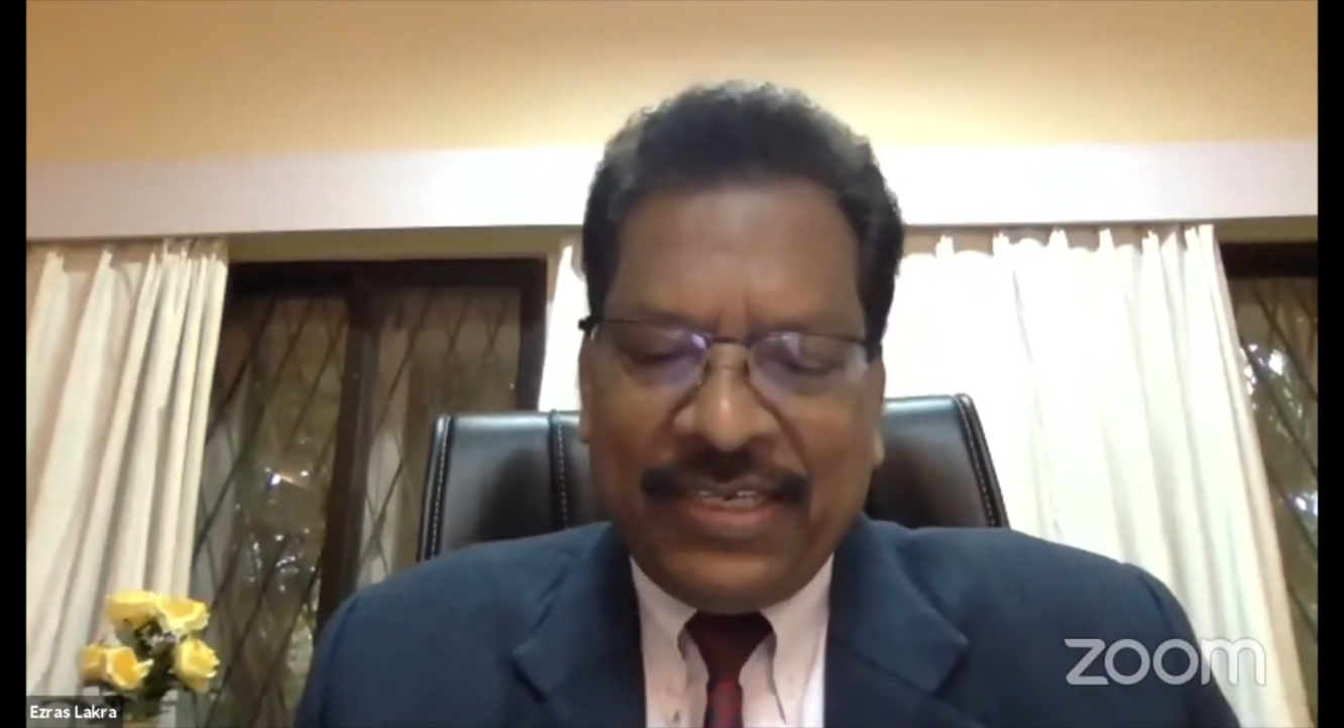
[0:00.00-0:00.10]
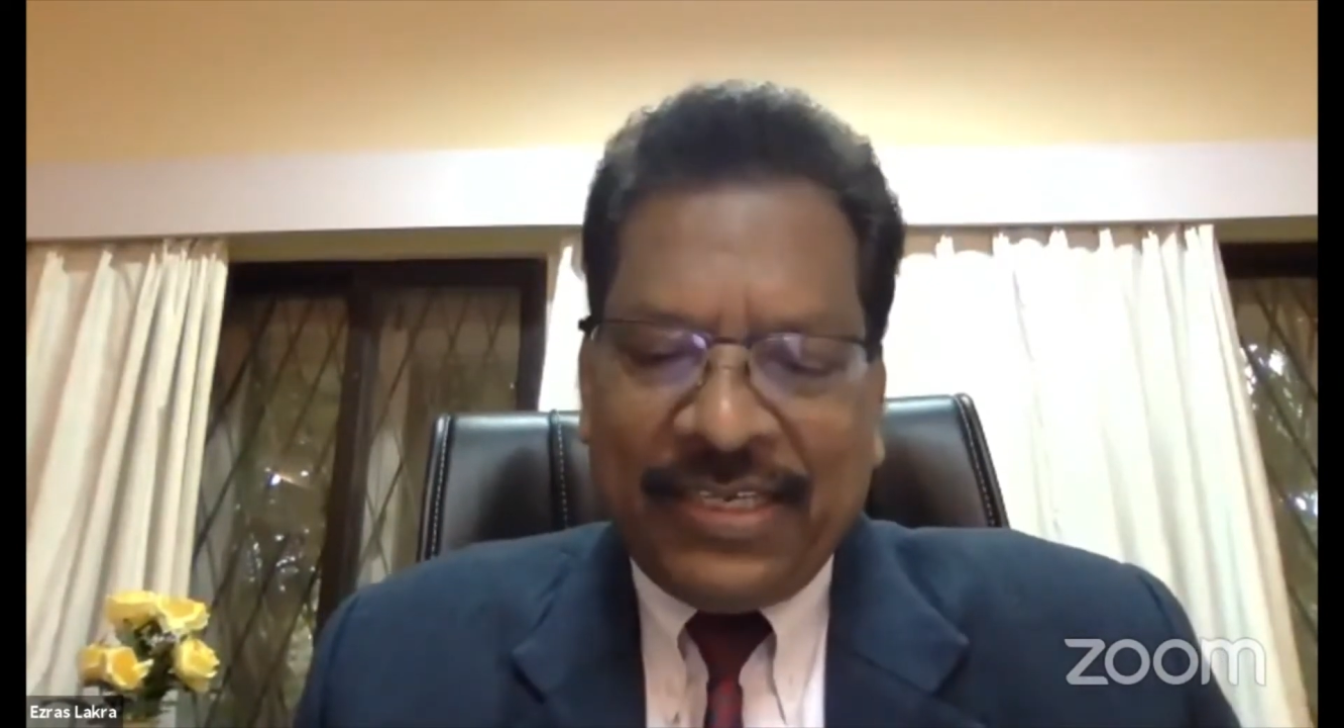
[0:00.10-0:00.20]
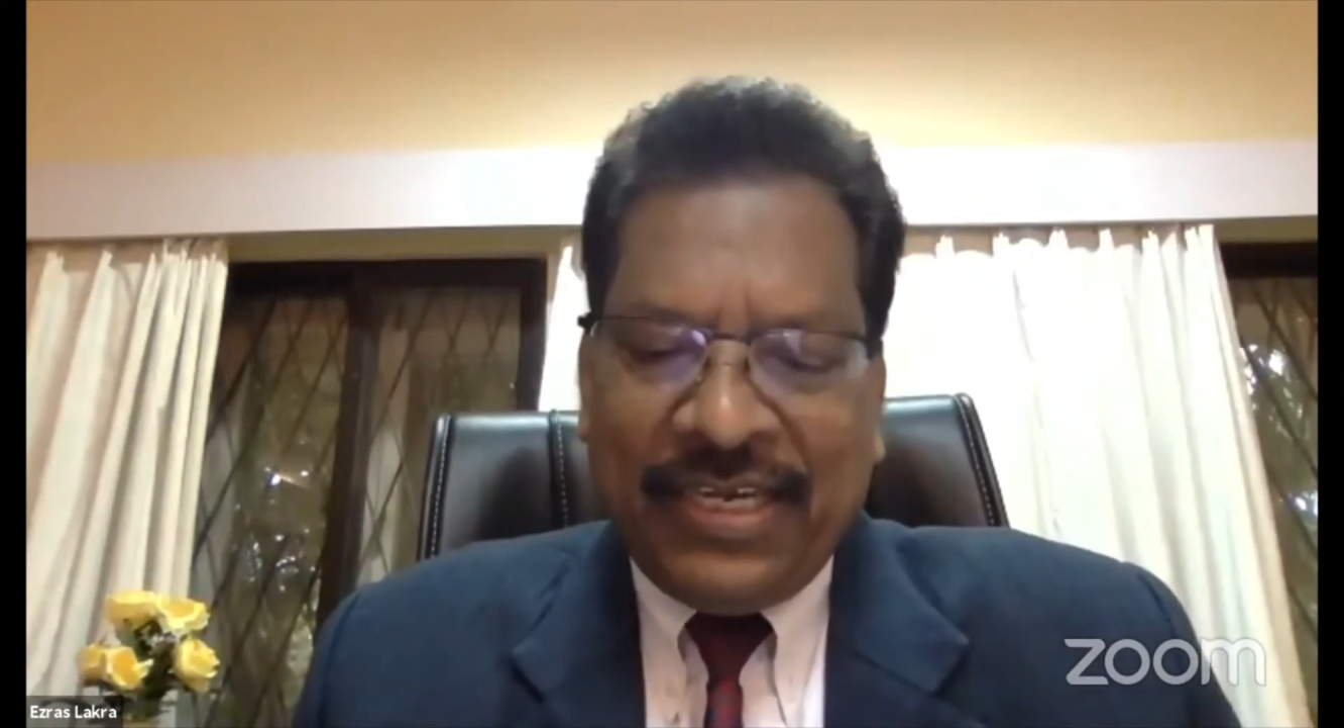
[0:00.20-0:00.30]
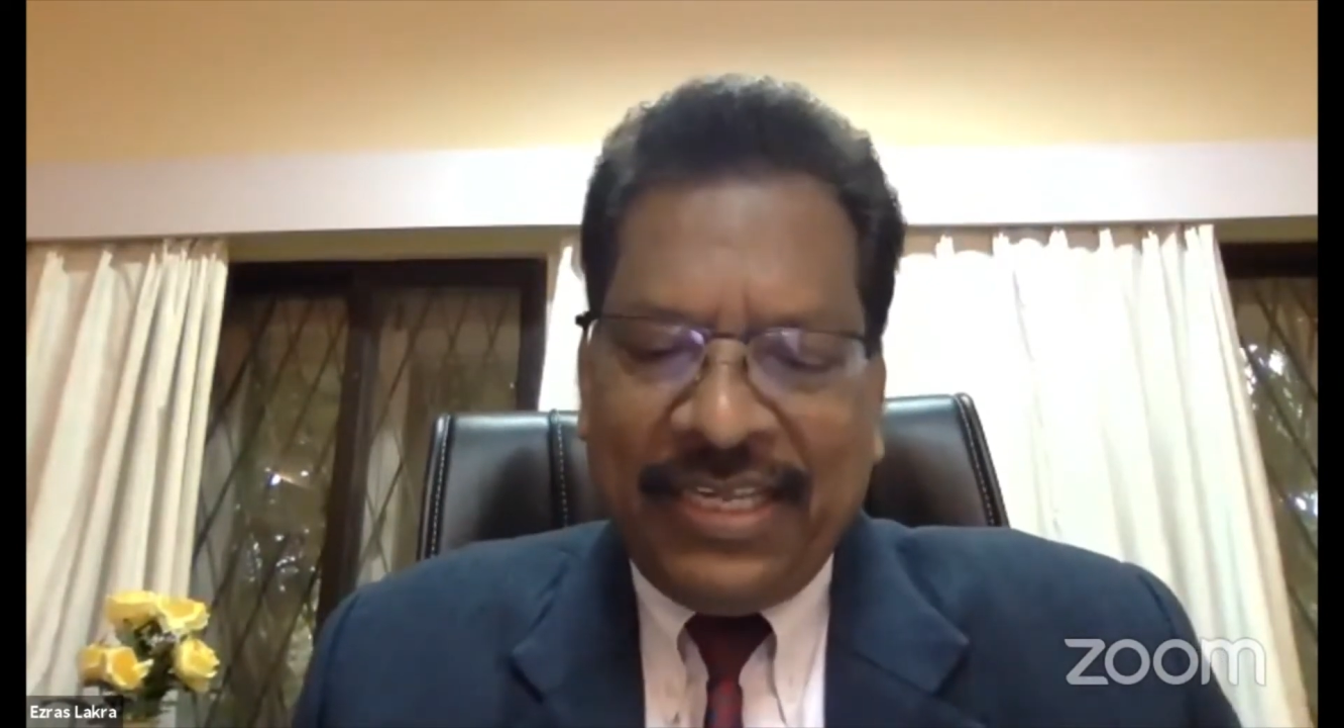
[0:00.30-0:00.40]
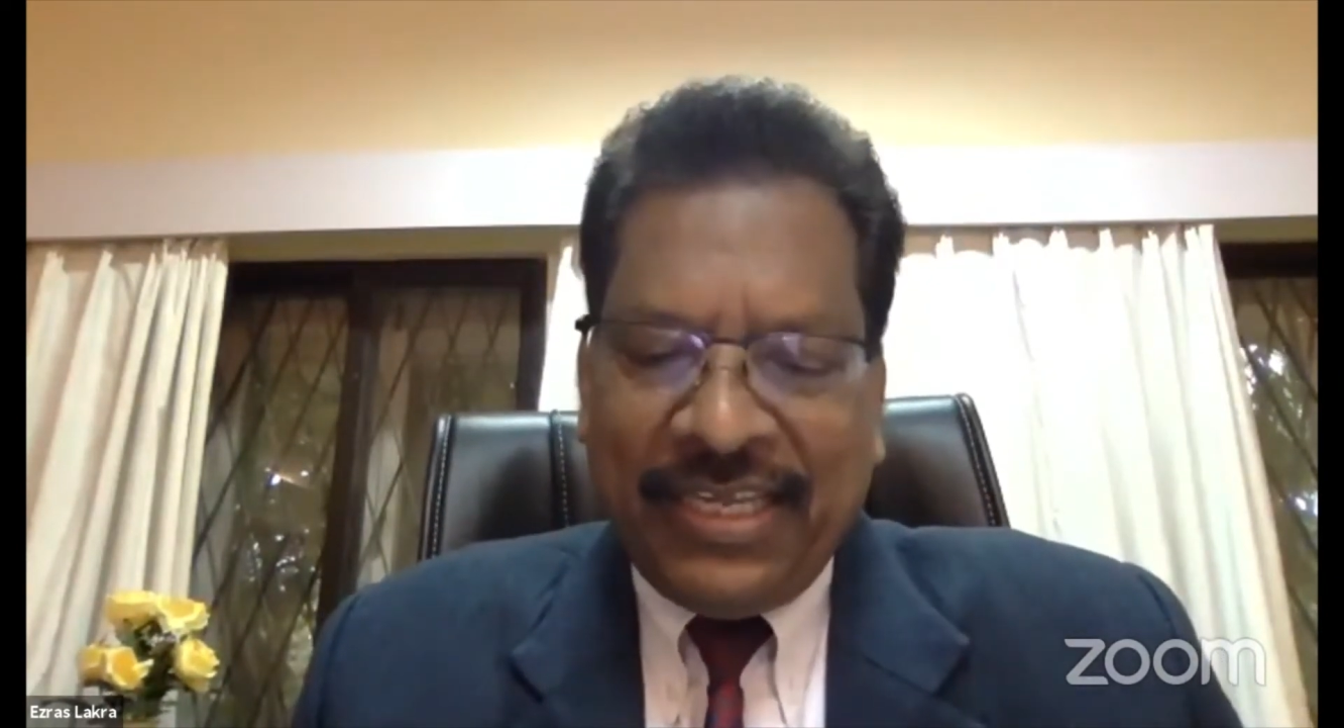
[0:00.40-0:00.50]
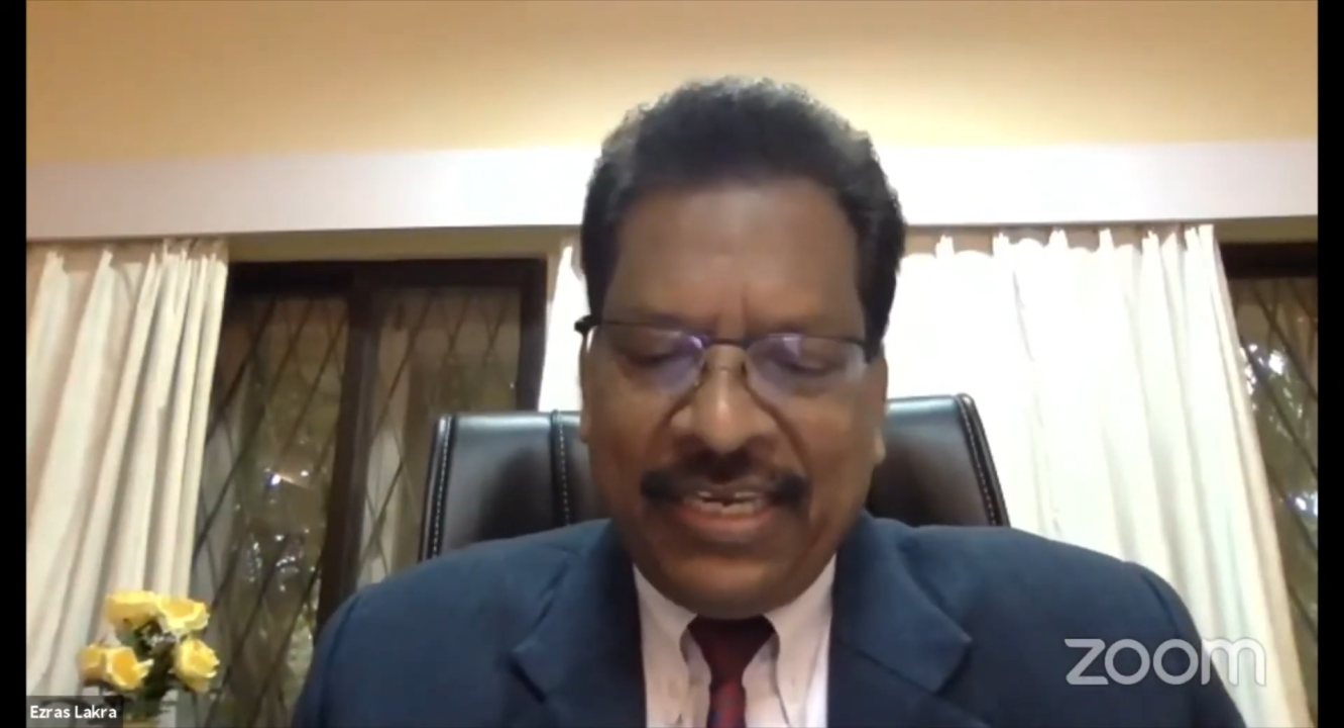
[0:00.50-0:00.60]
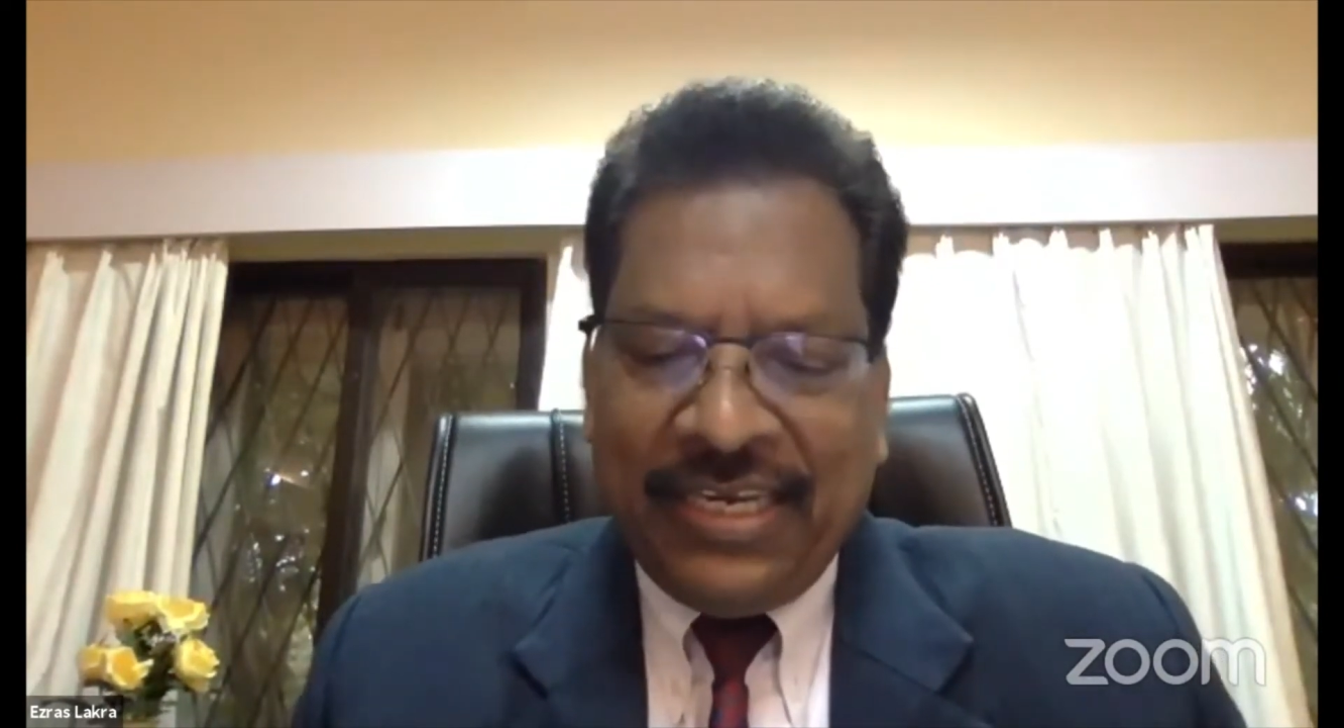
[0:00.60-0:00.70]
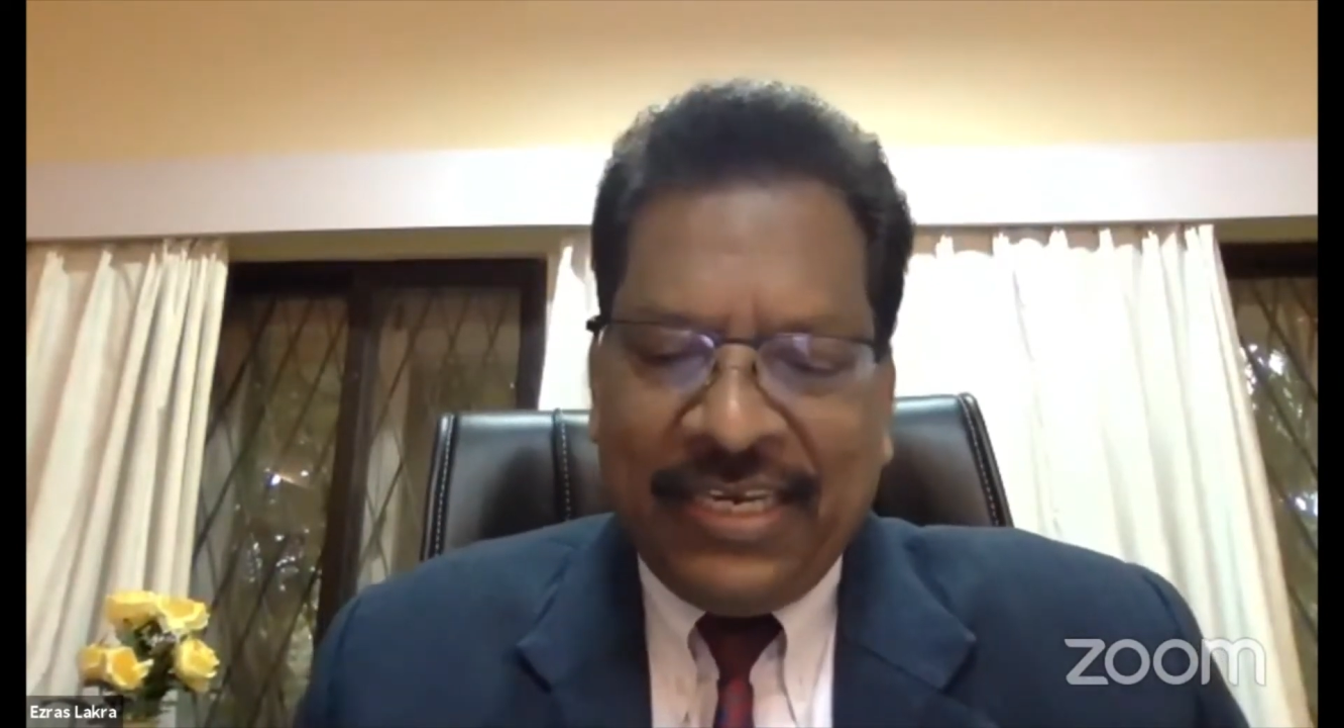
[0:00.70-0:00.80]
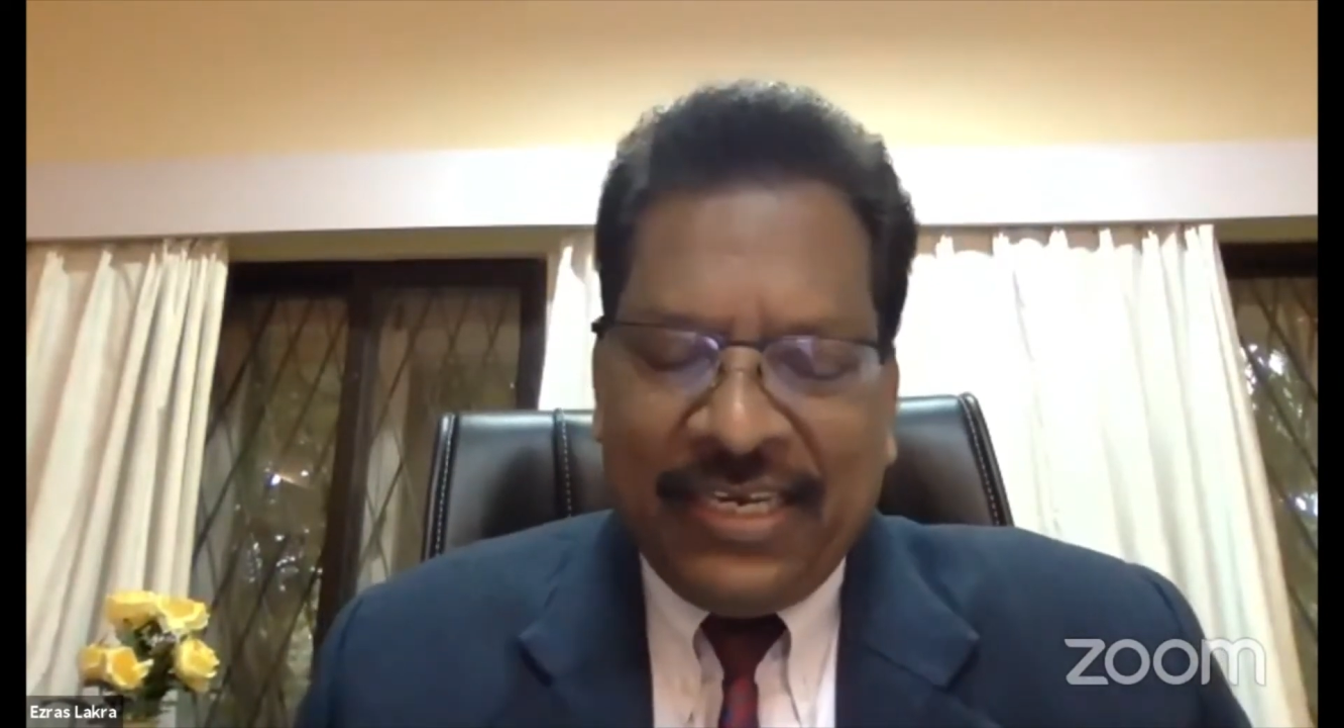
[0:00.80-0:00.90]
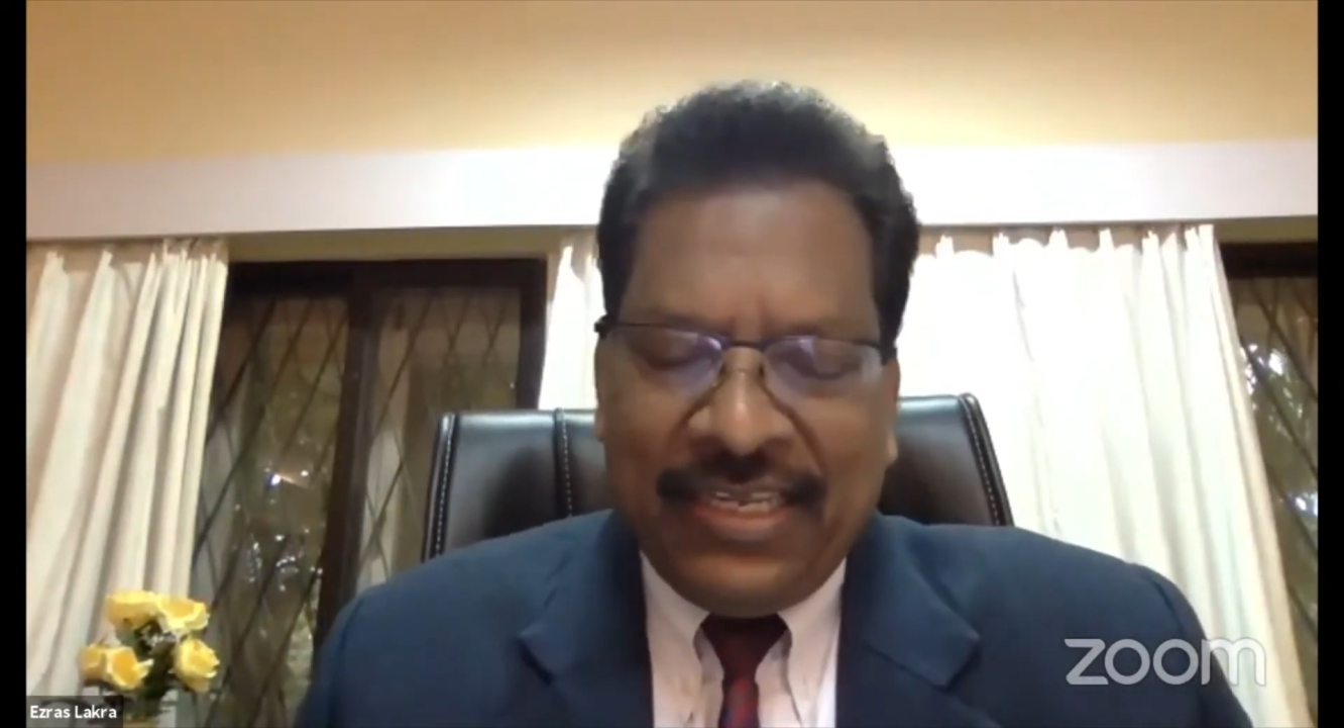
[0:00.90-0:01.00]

critical